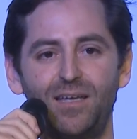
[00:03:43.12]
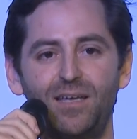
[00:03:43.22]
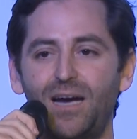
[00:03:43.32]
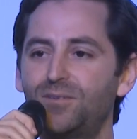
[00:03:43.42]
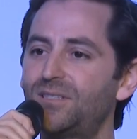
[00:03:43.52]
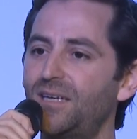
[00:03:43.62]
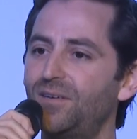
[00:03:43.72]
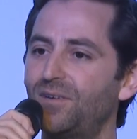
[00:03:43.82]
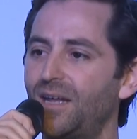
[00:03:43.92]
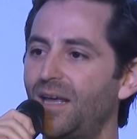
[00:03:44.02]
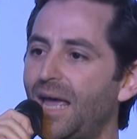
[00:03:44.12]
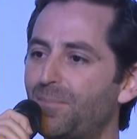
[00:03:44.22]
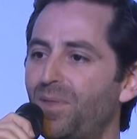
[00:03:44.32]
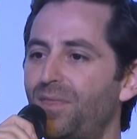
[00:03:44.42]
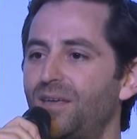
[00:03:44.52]
I would say even
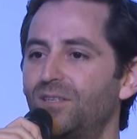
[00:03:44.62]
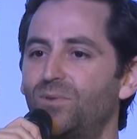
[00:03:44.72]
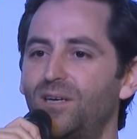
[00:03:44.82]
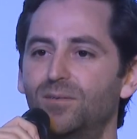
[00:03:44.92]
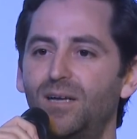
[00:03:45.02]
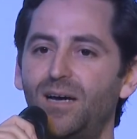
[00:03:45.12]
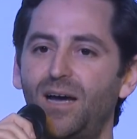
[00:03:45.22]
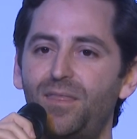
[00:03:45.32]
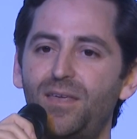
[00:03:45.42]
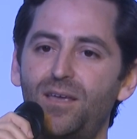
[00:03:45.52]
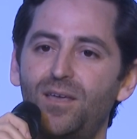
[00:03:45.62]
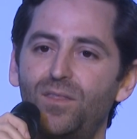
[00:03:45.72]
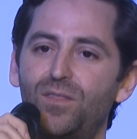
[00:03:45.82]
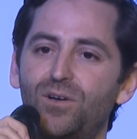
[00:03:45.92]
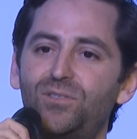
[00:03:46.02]
empathy as well. I
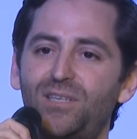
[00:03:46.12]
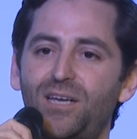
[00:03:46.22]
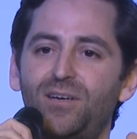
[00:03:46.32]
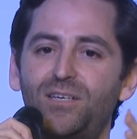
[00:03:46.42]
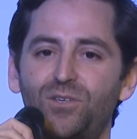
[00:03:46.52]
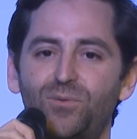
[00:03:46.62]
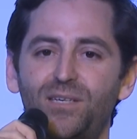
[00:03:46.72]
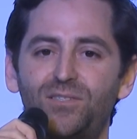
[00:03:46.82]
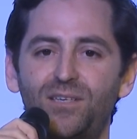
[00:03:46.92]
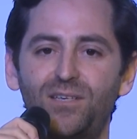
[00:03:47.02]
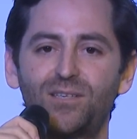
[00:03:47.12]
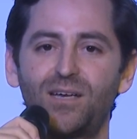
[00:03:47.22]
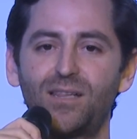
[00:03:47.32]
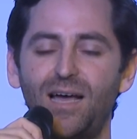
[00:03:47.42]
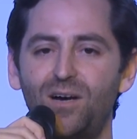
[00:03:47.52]
think those characteristics
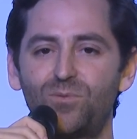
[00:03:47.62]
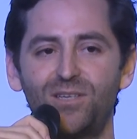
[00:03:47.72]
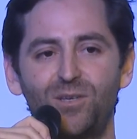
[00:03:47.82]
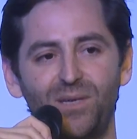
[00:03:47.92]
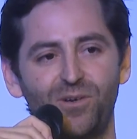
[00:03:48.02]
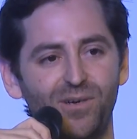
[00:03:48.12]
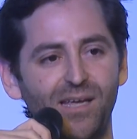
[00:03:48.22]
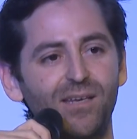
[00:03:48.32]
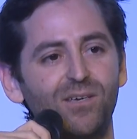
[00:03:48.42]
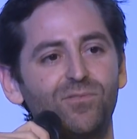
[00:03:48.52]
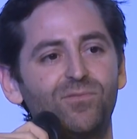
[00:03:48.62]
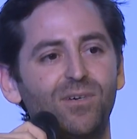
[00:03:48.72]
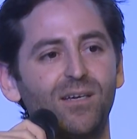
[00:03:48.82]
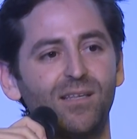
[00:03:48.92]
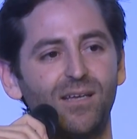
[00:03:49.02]
allow one to be creative,
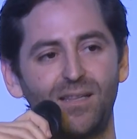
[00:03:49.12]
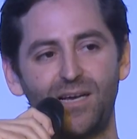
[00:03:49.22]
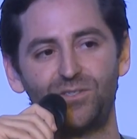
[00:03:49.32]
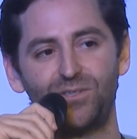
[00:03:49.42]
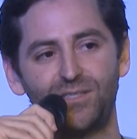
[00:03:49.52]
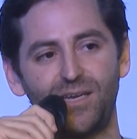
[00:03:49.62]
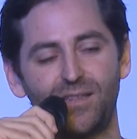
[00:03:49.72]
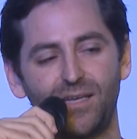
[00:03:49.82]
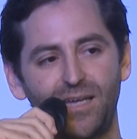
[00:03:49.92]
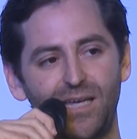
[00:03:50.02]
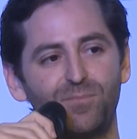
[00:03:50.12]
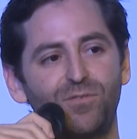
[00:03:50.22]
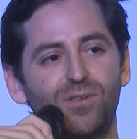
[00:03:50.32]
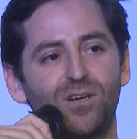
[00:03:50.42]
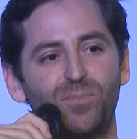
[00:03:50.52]
allows you to stay in the game
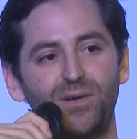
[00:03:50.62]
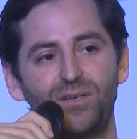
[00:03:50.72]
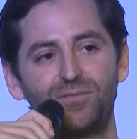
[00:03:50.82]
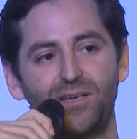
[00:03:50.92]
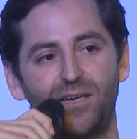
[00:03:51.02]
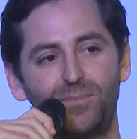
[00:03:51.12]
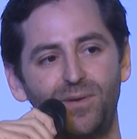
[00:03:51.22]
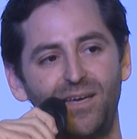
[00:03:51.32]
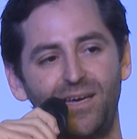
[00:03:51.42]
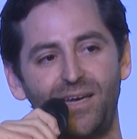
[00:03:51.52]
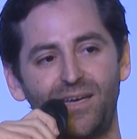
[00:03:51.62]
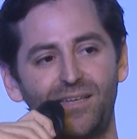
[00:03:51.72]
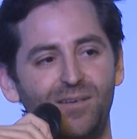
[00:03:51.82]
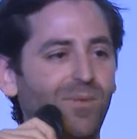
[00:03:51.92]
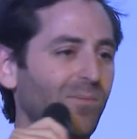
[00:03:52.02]
for a long period of time,
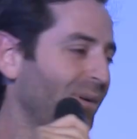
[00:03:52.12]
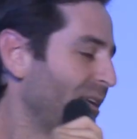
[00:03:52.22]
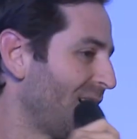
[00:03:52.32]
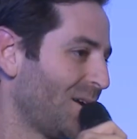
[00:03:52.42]
and maybe we can talk